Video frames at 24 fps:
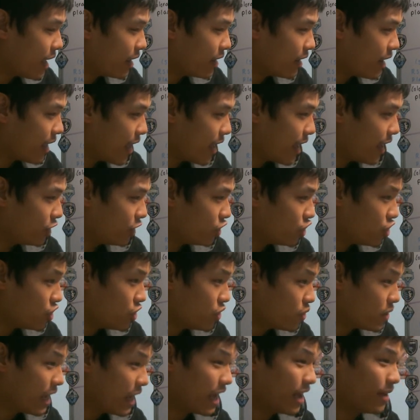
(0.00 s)
a
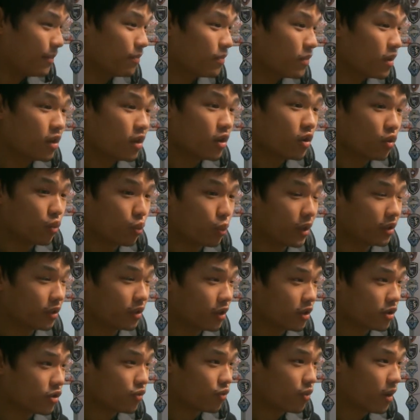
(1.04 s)
two-game
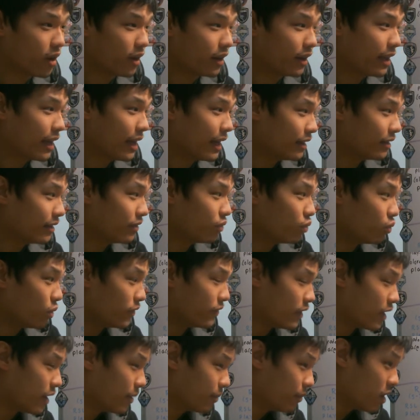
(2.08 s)
winless run, and with
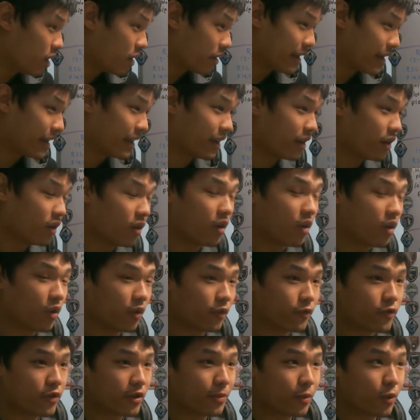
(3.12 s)
them not getting all
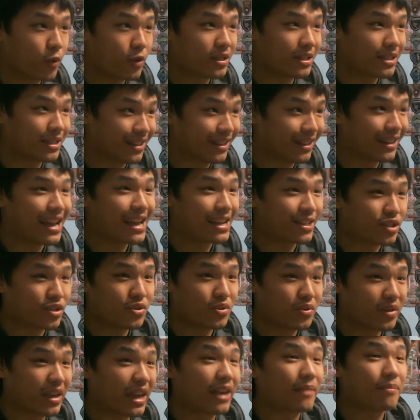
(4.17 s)
3 points in the last two
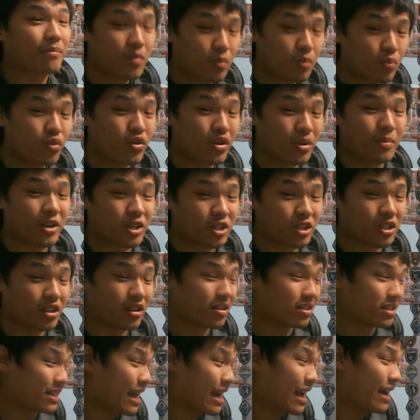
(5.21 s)
games, pretty much does
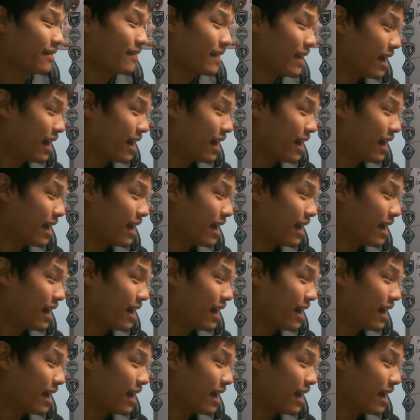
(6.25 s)
that.